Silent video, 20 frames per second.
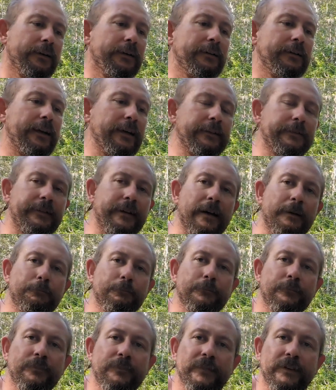Next up
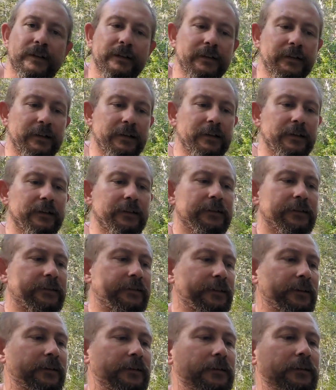
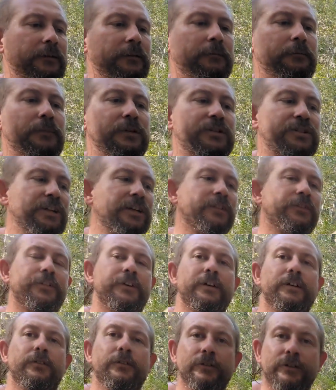is my
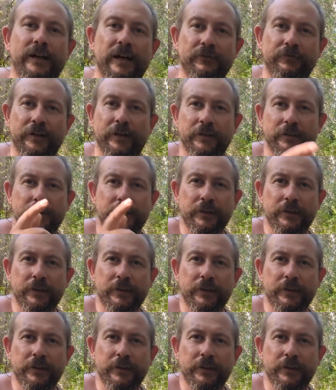shelter or cover.